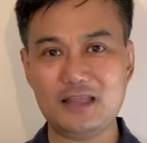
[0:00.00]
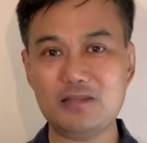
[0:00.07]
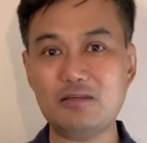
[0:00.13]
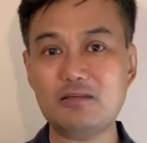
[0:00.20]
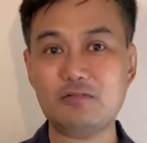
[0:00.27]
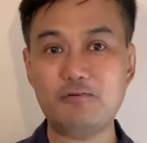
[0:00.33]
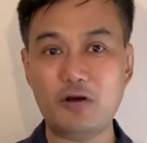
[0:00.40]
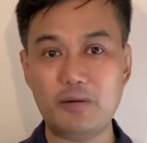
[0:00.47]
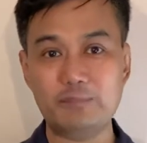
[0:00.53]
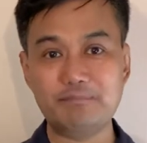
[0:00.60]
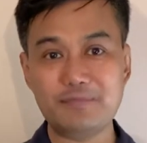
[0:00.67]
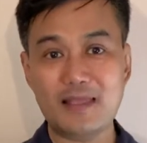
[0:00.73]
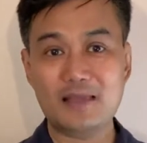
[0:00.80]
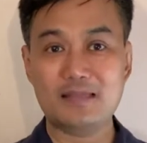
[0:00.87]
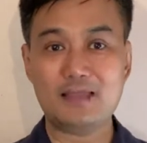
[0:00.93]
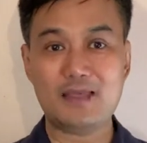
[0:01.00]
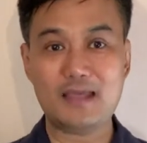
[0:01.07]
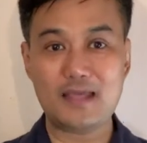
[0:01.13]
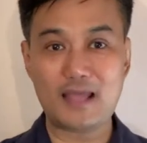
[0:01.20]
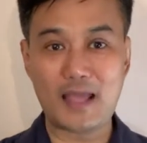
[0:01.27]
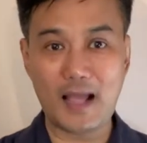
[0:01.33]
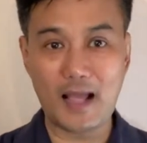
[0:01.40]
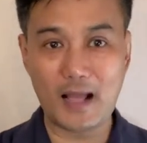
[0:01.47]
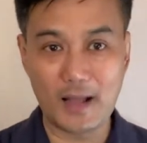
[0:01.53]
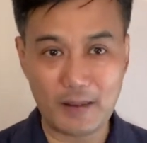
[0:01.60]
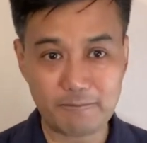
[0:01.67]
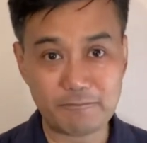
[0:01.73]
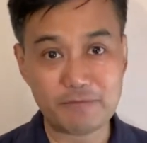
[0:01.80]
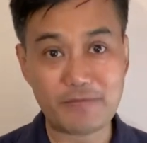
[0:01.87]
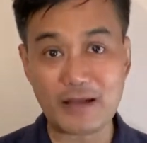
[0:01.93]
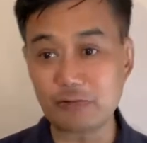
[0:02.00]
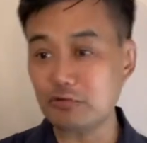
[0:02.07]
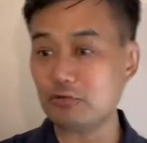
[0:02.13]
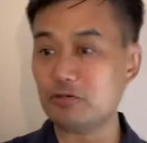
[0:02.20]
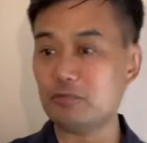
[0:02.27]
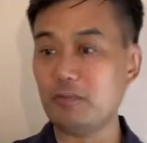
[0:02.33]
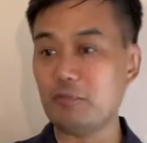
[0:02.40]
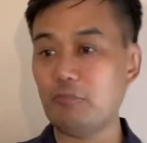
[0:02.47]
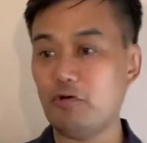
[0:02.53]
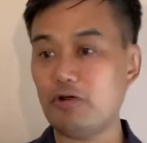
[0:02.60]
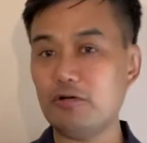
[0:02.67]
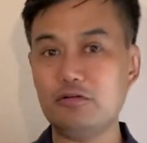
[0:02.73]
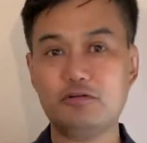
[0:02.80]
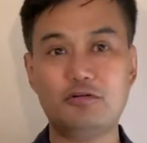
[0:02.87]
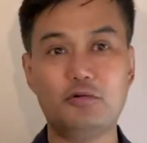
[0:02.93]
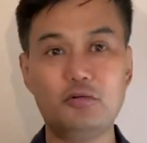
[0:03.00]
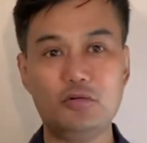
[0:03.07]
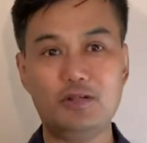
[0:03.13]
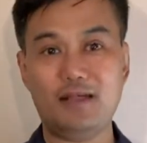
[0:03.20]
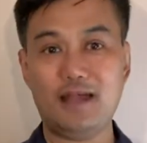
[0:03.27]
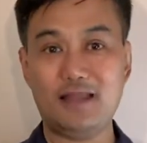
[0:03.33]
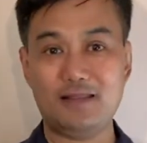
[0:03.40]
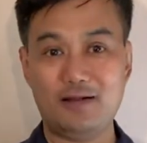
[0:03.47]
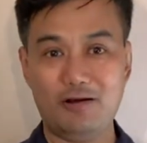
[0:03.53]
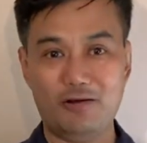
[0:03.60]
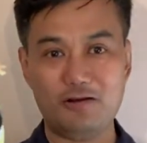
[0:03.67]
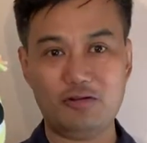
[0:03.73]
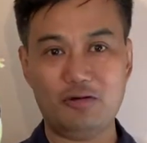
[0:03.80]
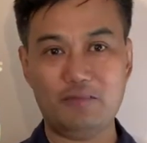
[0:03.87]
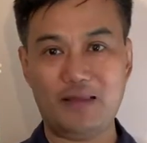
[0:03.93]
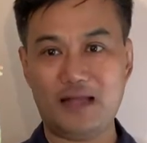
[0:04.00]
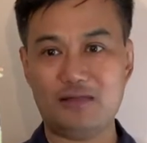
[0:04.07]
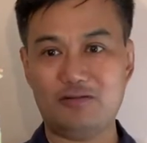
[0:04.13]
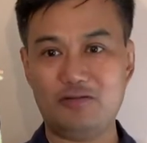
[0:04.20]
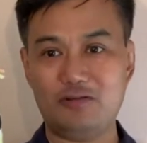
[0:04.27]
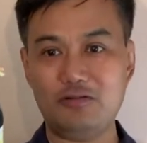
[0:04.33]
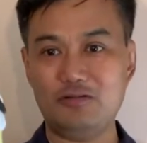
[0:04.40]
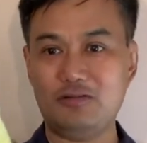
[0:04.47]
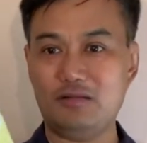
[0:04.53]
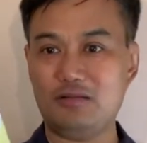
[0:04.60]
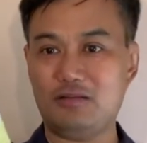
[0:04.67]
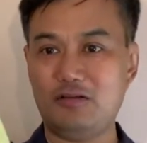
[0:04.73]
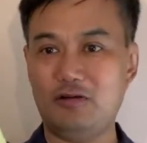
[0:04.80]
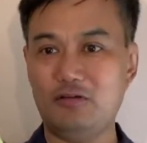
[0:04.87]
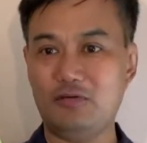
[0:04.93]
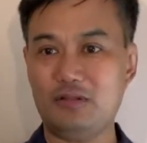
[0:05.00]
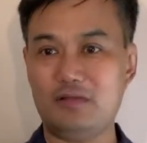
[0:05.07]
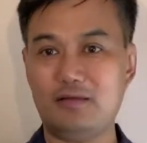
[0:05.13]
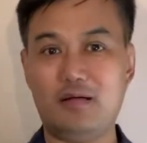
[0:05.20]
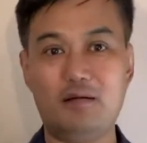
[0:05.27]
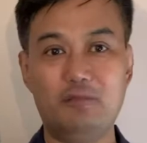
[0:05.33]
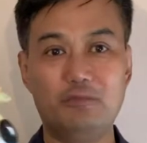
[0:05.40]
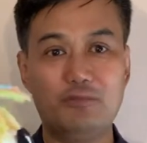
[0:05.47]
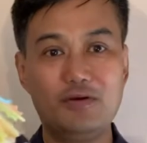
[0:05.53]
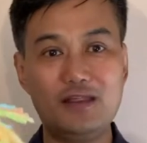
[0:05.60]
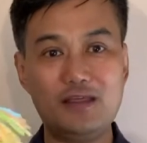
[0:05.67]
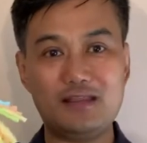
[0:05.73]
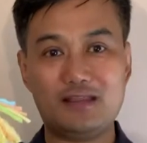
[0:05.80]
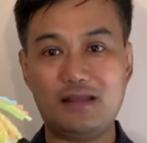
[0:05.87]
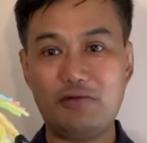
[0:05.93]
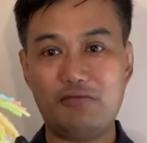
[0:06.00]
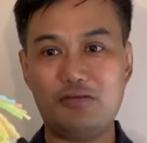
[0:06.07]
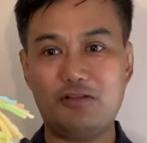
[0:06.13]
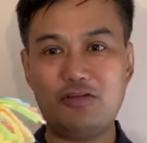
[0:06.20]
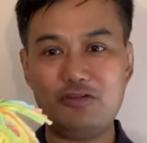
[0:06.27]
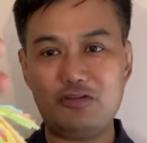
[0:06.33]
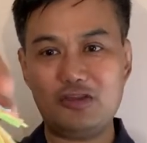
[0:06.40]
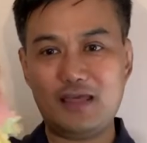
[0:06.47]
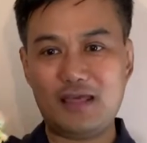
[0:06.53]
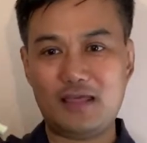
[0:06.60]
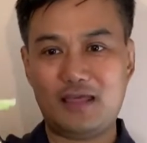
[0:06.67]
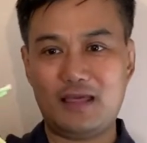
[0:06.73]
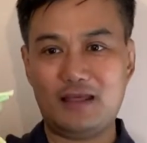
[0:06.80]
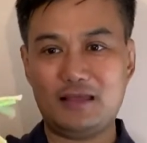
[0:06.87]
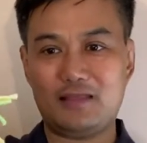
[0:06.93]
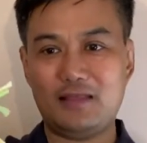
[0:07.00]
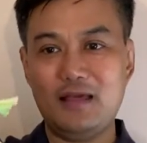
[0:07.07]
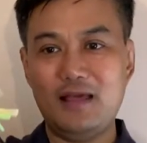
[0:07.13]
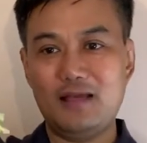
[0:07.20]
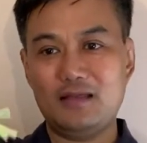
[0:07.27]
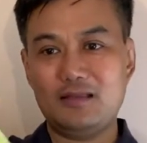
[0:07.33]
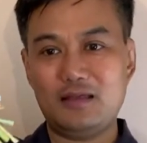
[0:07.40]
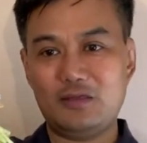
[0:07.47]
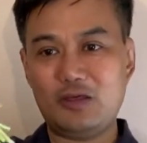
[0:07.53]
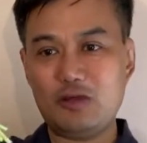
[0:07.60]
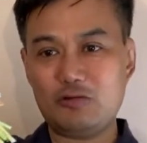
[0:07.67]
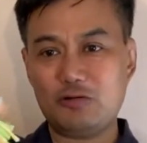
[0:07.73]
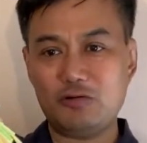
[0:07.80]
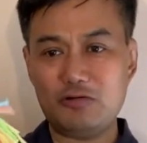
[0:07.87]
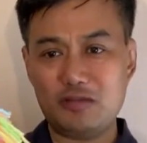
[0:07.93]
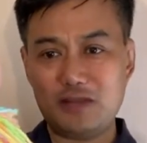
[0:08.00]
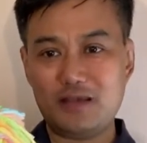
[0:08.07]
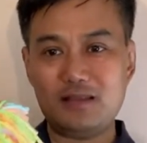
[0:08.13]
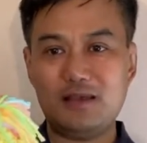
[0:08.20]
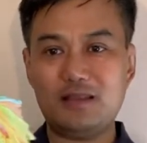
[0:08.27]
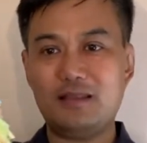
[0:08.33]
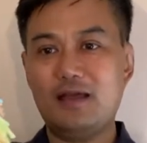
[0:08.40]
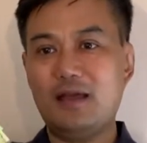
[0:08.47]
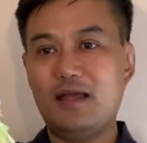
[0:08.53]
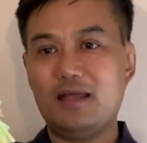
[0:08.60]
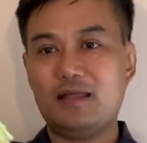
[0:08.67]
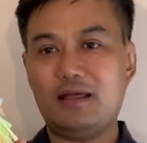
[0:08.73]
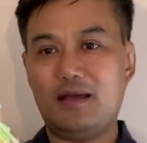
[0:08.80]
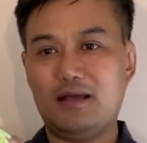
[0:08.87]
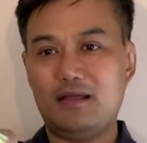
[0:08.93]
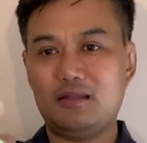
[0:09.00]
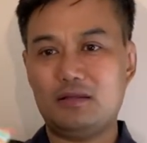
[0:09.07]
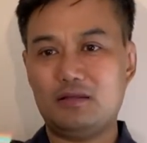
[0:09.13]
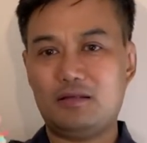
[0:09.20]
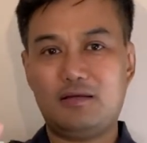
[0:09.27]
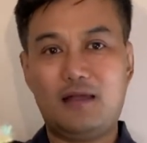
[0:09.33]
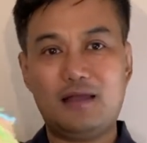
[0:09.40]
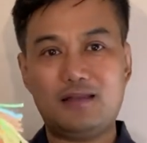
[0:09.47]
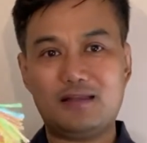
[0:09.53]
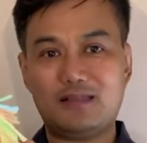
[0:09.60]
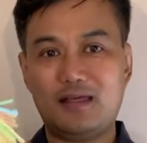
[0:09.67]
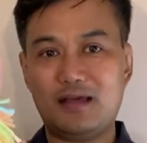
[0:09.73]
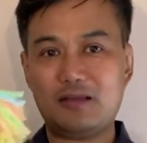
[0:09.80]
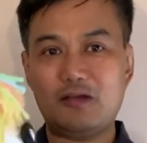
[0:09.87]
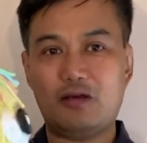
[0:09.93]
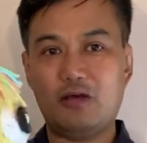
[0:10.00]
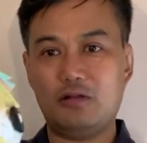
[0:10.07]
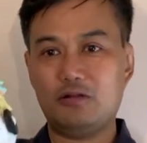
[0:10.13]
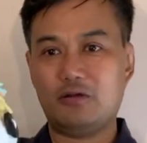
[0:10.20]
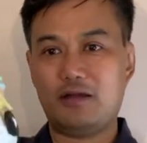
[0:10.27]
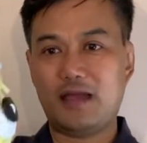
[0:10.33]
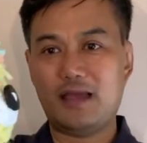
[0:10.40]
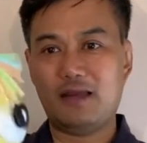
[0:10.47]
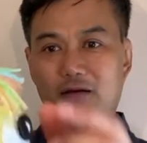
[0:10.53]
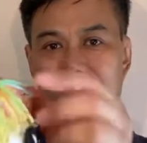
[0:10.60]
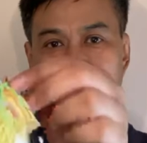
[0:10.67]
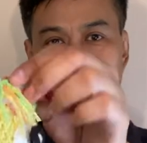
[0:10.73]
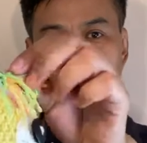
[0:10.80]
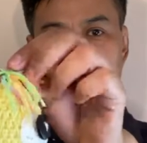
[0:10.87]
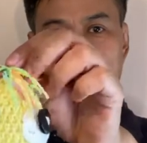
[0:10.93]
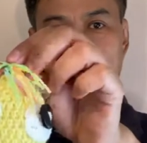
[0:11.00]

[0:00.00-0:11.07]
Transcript: This is from the um, Founders Memorial School in Gardner, Massachusetts. So it's uh, really different and unique because the teacher knitted uh, this kind of technicolor hair up